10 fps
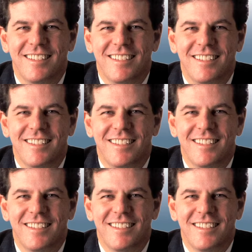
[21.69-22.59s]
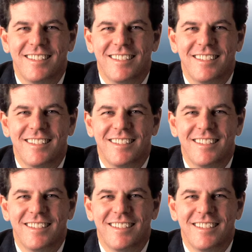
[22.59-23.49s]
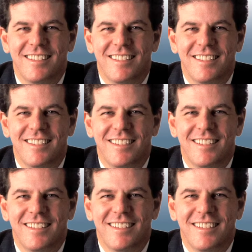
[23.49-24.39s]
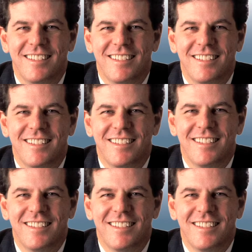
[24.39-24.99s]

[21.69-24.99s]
No words are spoken by the person on screen.